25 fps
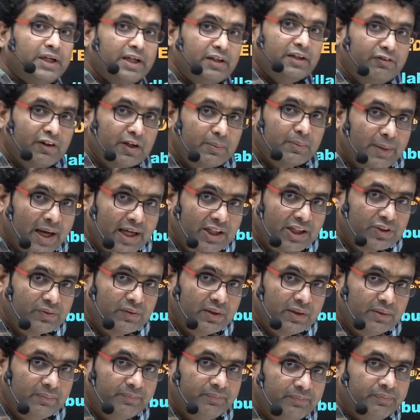for batch
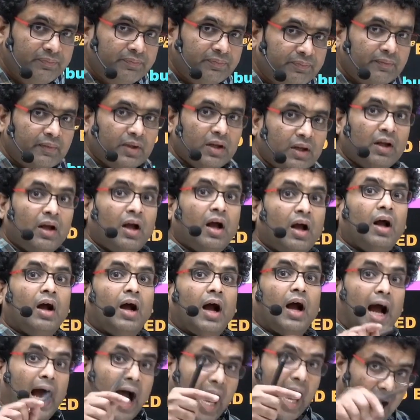1.
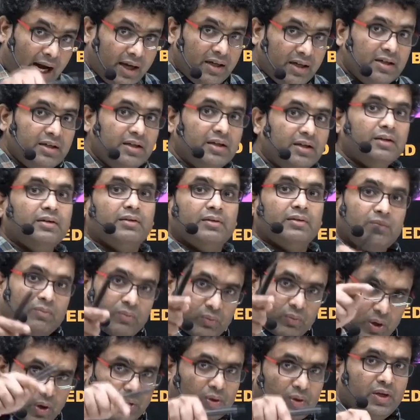And
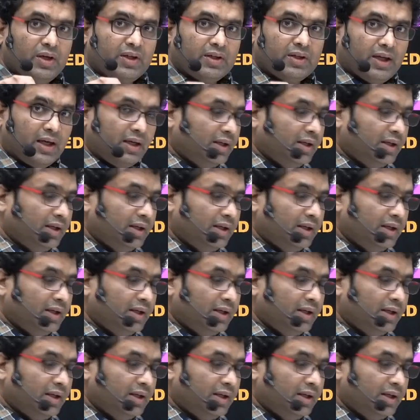not only that,